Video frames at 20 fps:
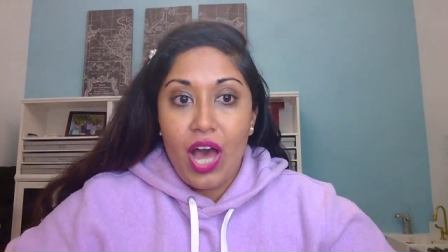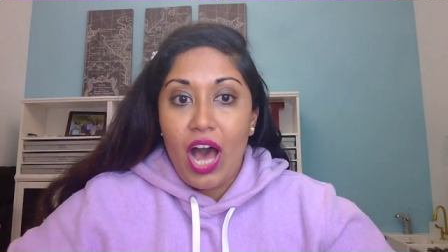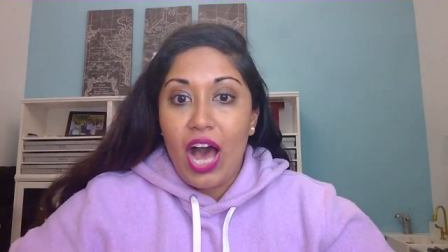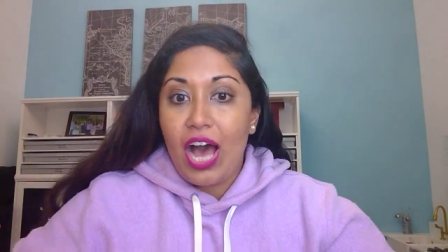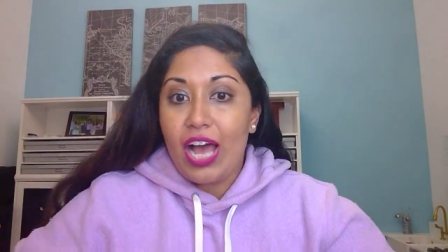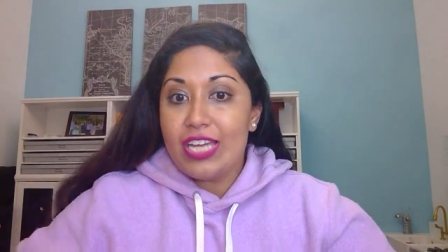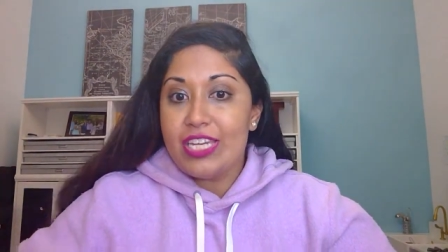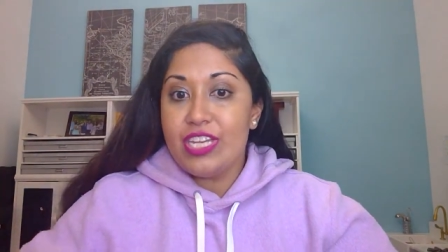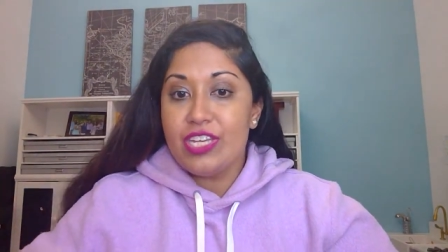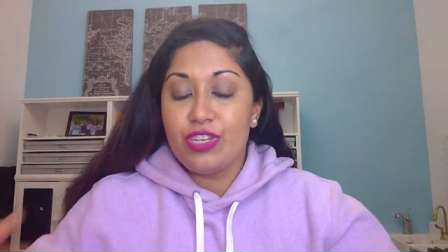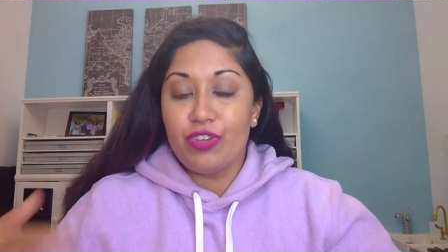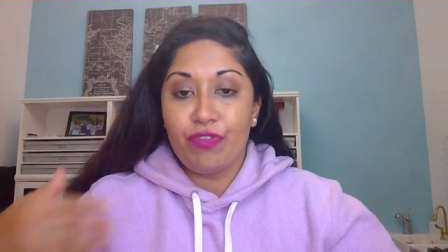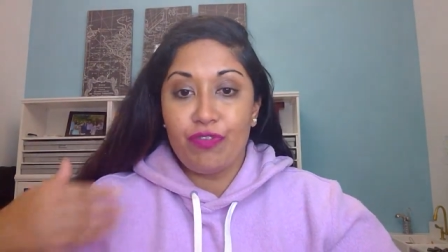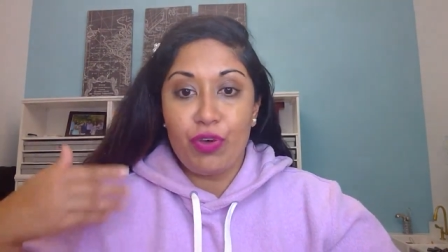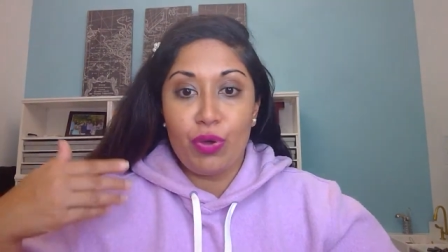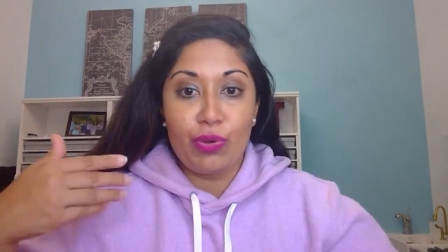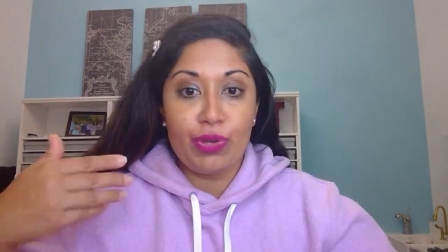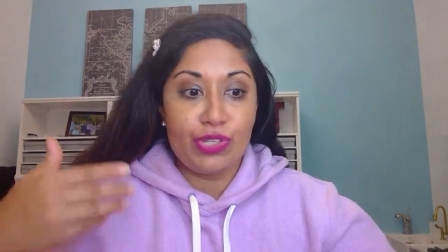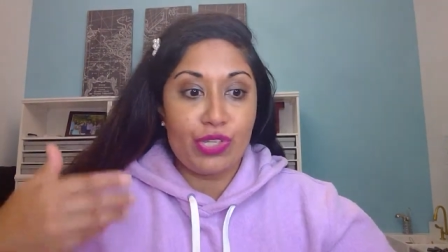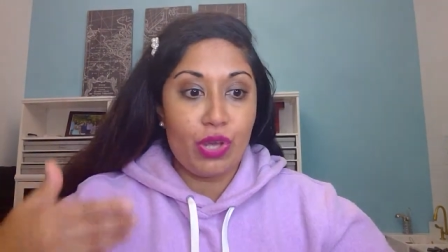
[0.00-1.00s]
I need to
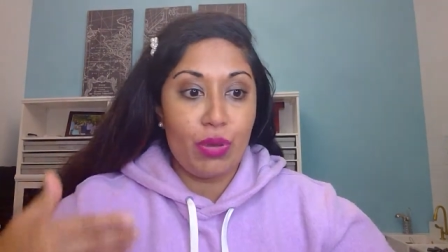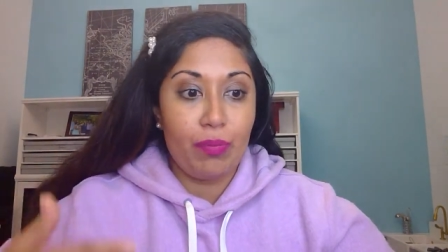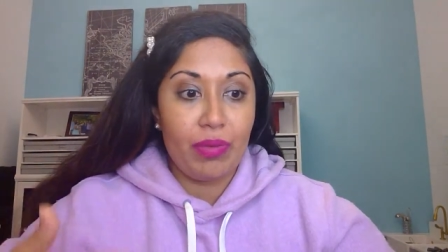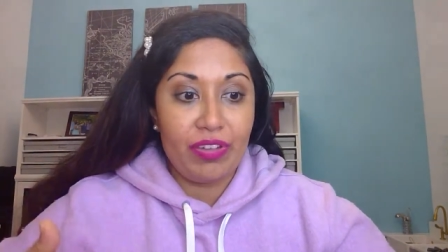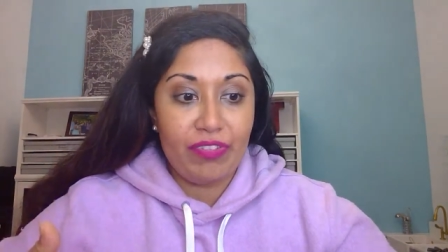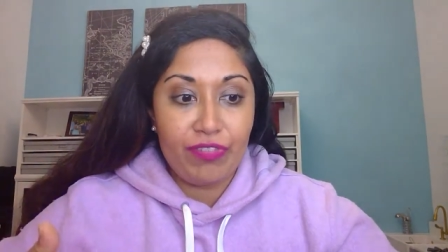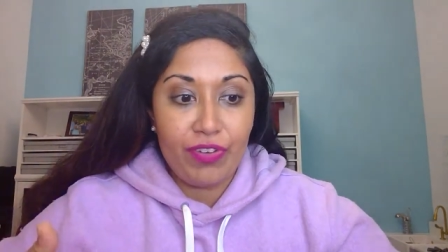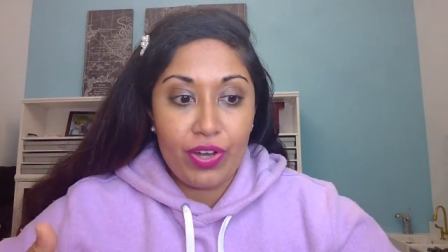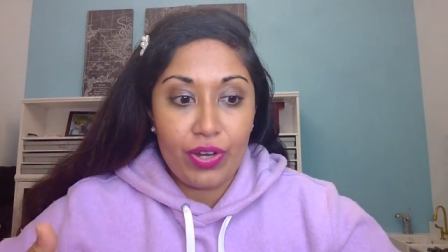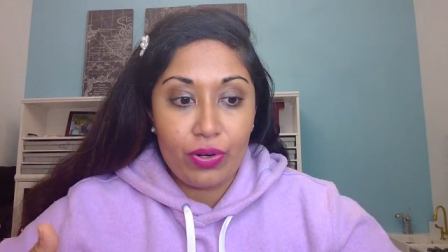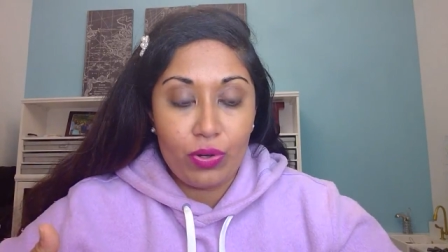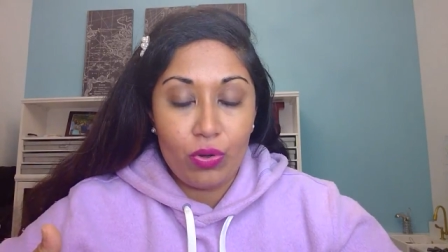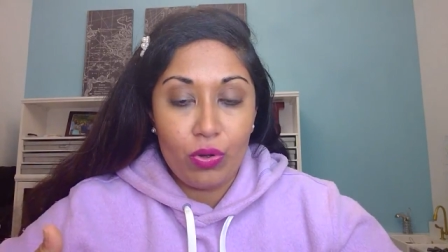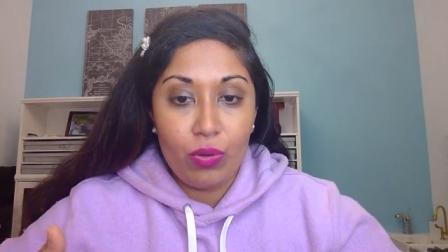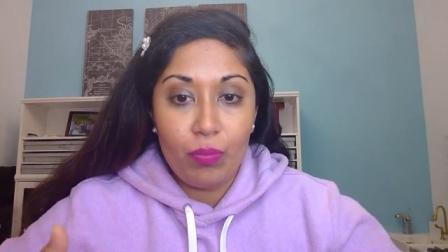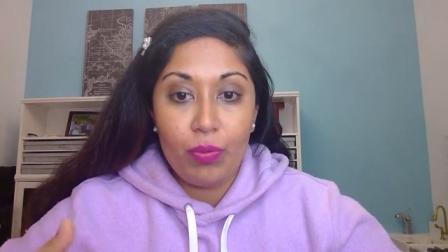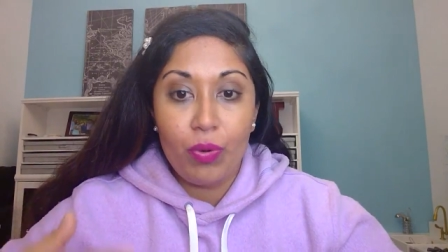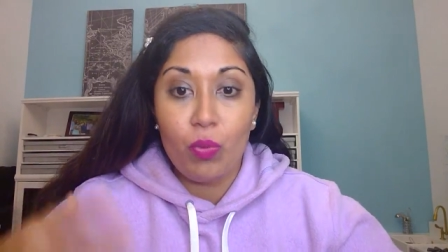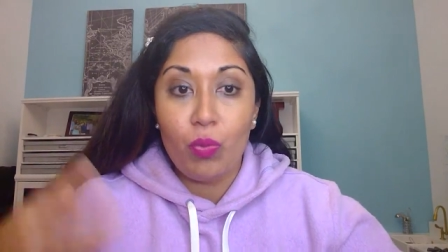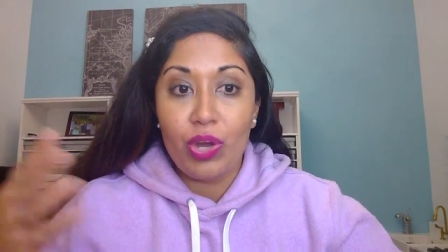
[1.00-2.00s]
focus on my funnel.
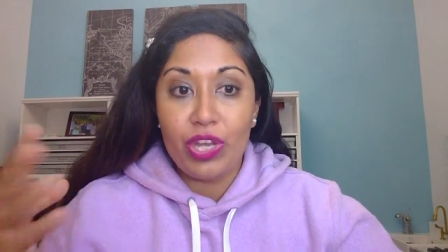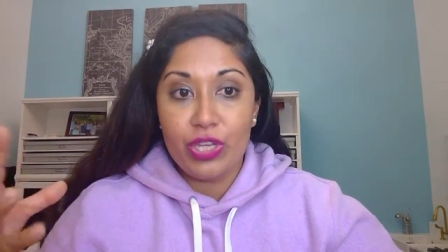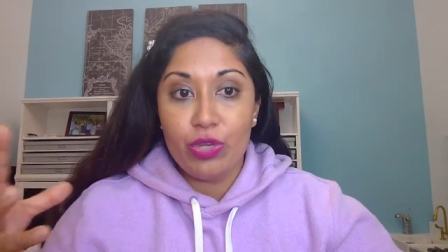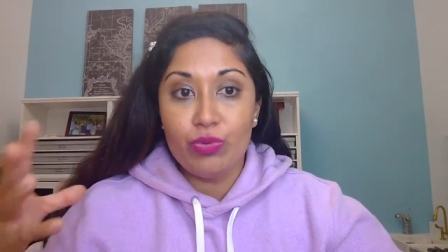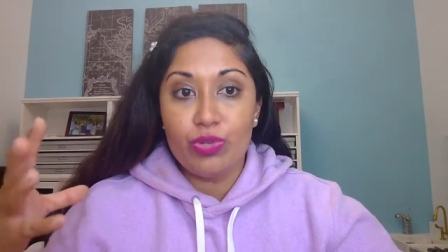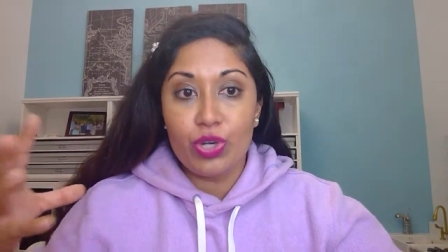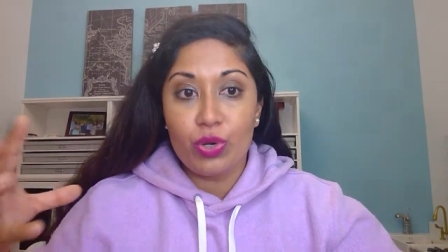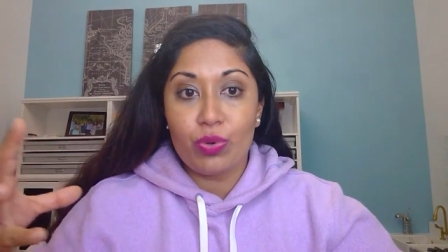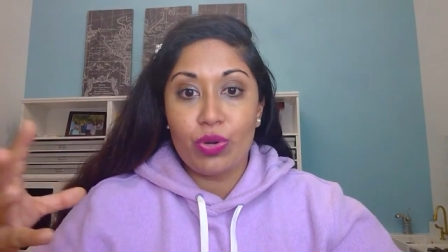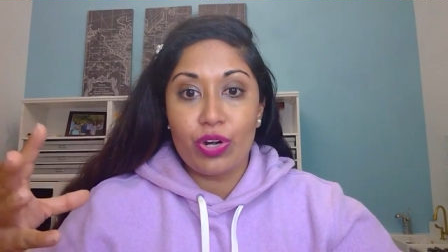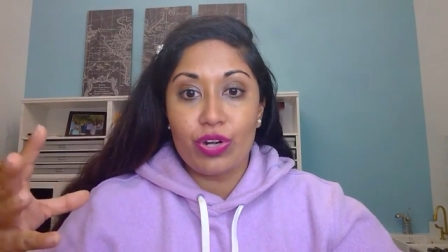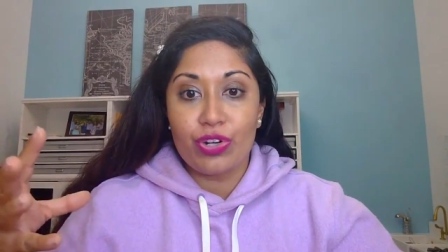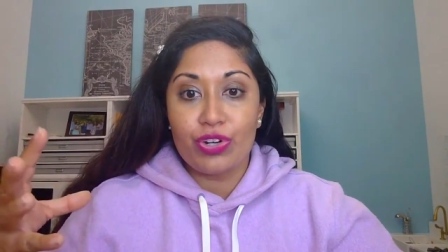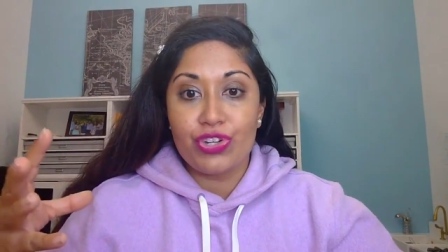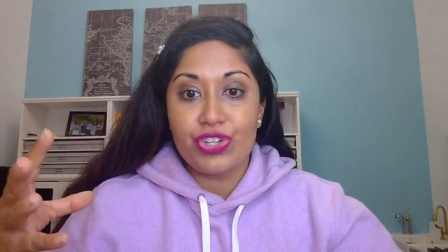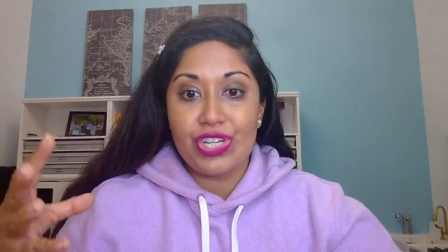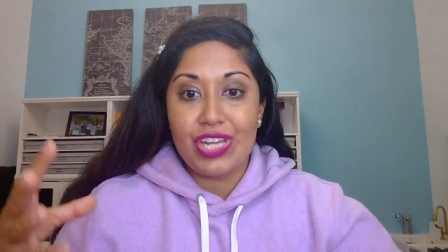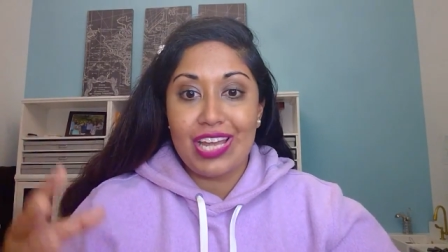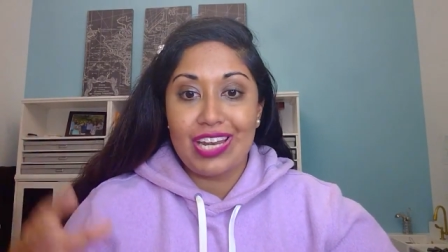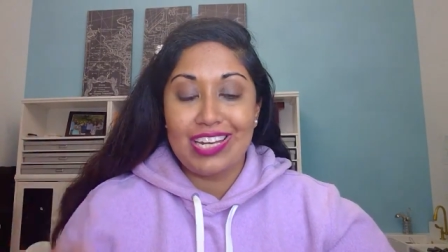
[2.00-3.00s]
But what you don't
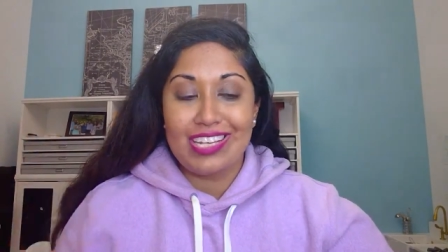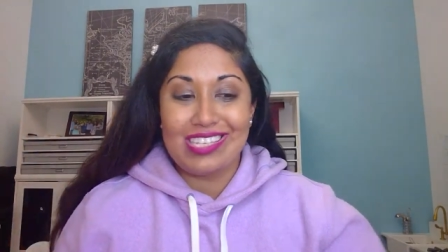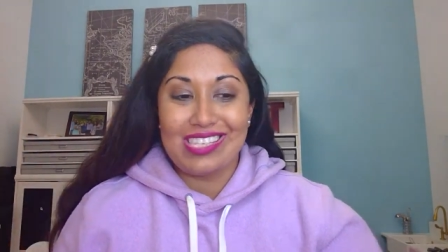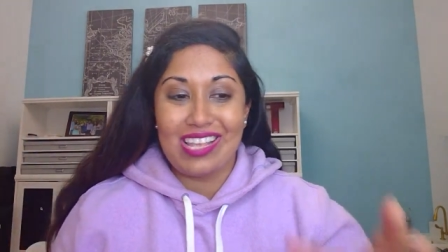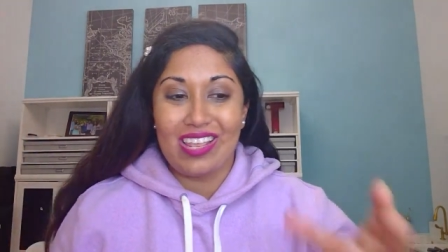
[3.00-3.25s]
understand is